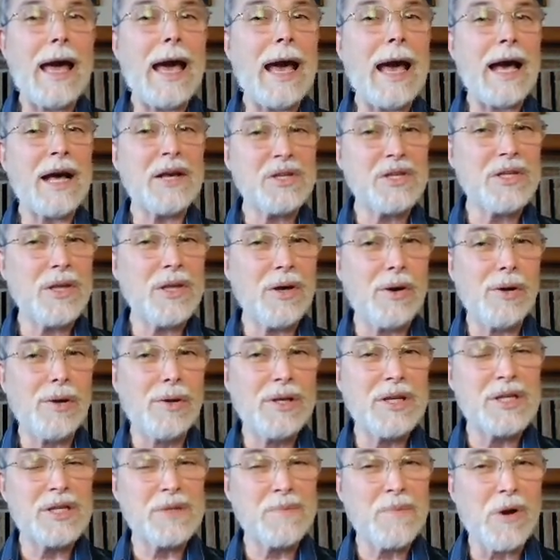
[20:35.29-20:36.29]
Ask the
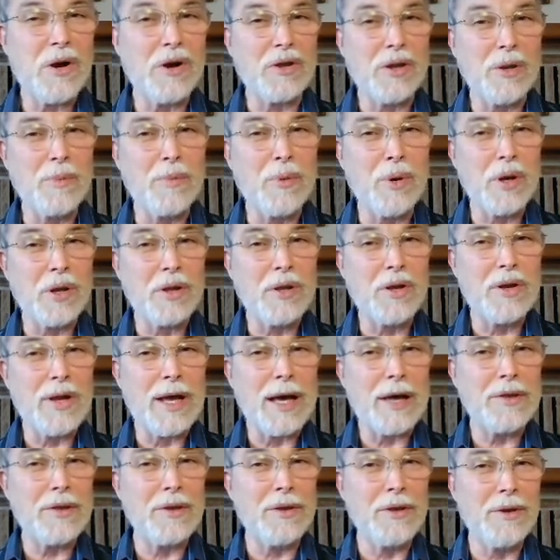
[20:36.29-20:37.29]
Holy Spirit to put it to
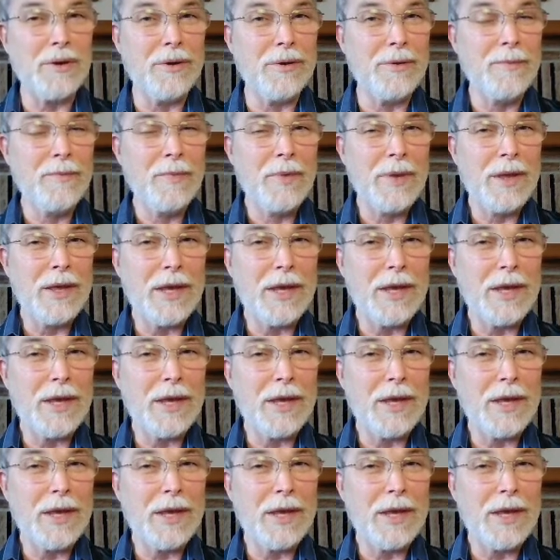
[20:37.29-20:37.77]
death in you.